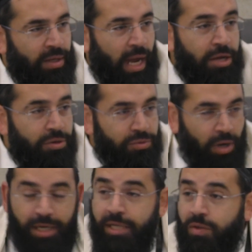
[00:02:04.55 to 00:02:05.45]
Now you're
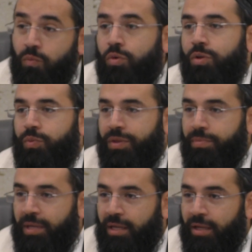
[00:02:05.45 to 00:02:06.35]
running the world
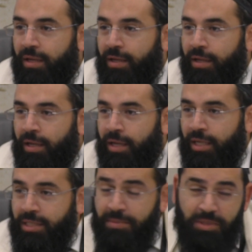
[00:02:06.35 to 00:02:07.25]
with me.
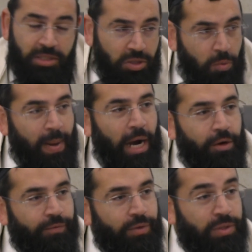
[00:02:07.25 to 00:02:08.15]
It's something so
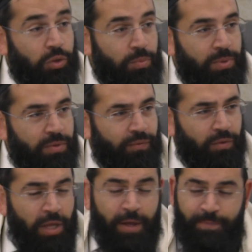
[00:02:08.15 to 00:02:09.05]
powerful and so
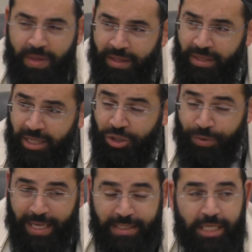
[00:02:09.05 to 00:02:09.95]
beautiful. And the
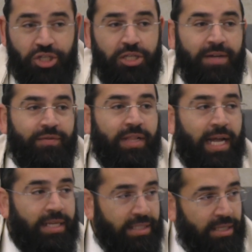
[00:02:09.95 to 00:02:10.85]
transition of
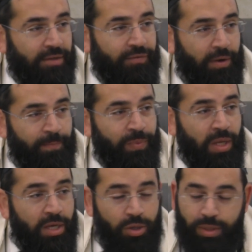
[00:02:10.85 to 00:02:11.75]
Klal Yisrael from
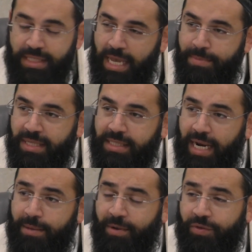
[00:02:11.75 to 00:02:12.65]
Yotzei
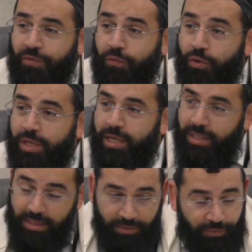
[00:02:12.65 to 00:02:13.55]
Mitzrayim after 40
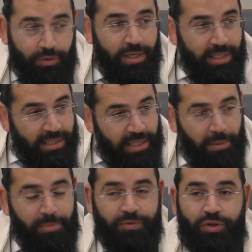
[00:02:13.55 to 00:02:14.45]
years, the 40 is the
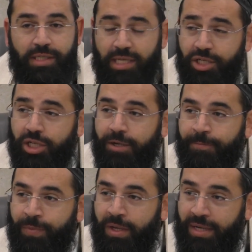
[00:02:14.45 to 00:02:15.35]
number of transition,
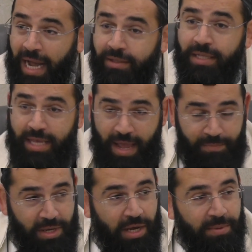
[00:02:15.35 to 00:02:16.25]
now that they
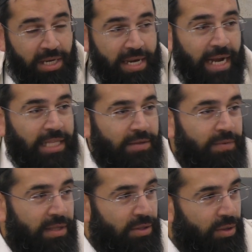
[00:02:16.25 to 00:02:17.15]
have become connected
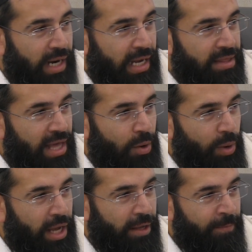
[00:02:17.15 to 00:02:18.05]
with the Torah in that
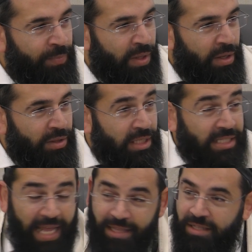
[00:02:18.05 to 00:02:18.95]
way, they
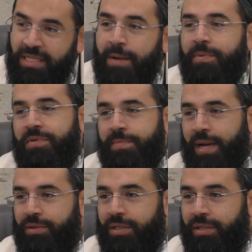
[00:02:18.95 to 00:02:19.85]
stand on top of the
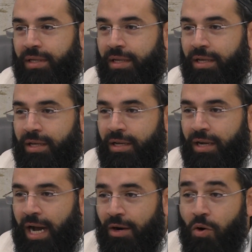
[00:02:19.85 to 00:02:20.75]
mountain,
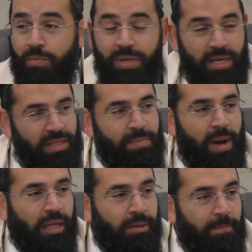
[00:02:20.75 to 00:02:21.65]
Aaron being on the
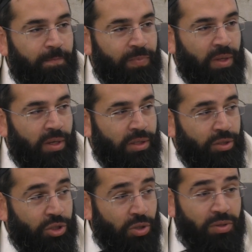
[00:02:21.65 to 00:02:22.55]
bottom,
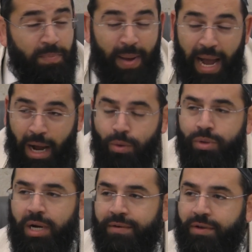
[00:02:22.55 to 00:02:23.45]
to show the
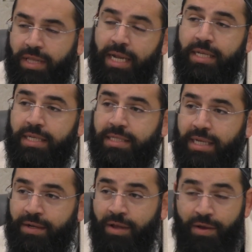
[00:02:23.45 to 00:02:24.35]
power of Klal
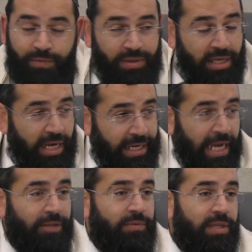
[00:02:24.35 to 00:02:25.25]
Yisrael when they
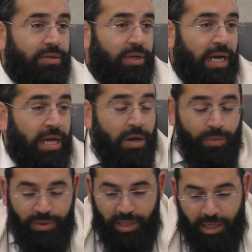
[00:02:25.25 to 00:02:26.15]
connect with the Torah,
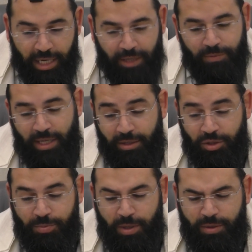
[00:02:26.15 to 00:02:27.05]
when they connect with
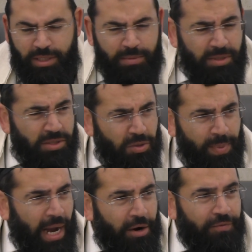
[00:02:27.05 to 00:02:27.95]
HaKadosh Baruch Hu, is something so
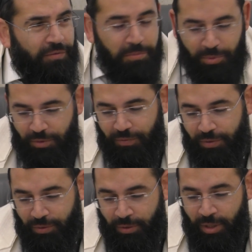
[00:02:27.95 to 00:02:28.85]
powerful and
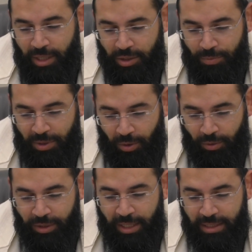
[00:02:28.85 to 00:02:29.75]
beautiful to
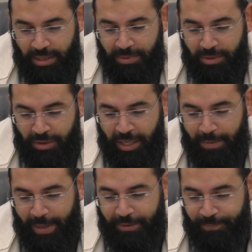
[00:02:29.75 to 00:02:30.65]
behold, something to
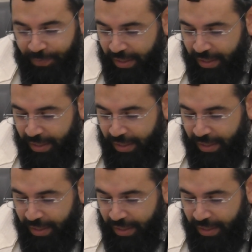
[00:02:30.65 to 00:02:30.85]
think about.